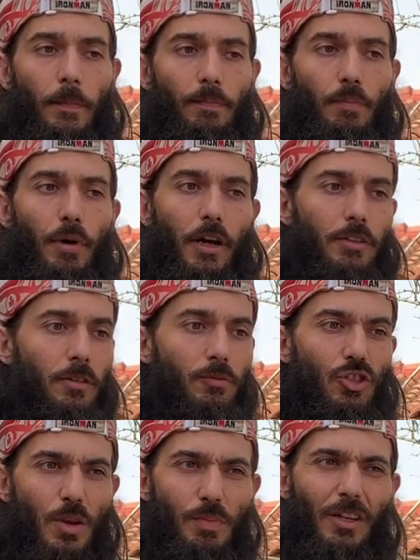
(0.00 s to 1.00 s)
But
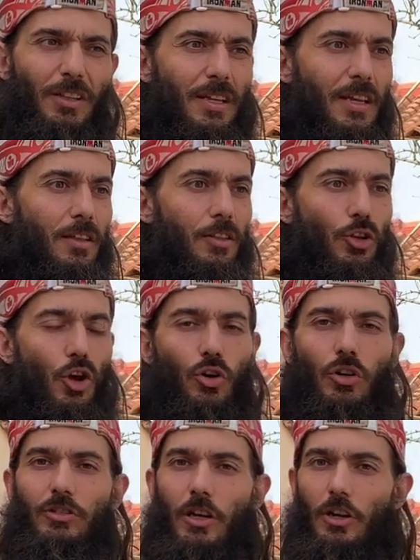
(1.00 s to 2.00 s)
typically the long
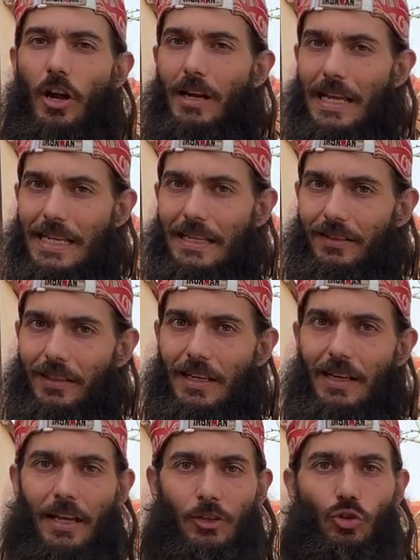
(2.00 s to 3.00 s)
runs are done
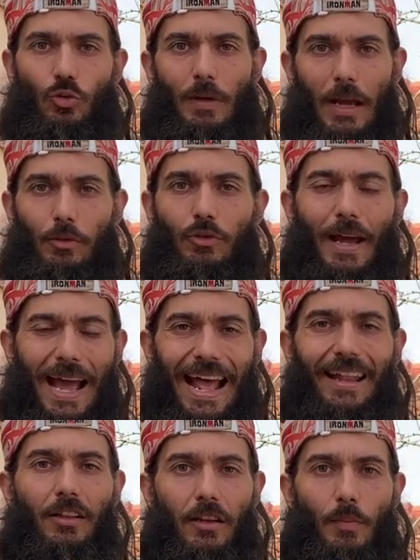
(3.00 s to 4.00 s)
easy, and you should be able to
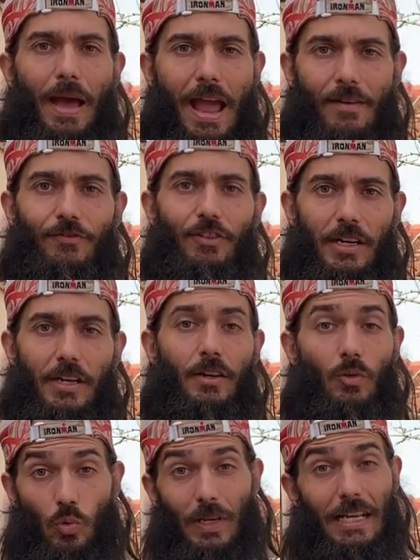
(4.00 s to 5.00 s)
handle them every
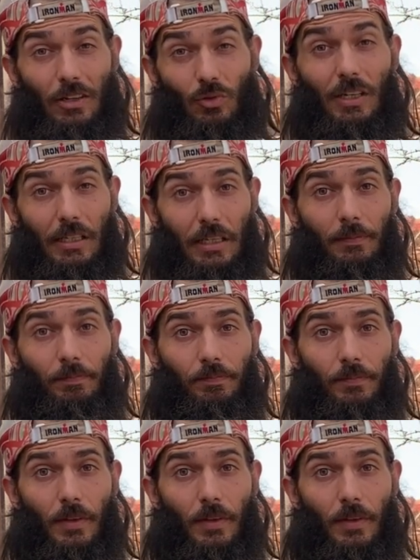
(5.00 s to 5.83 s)
week, really.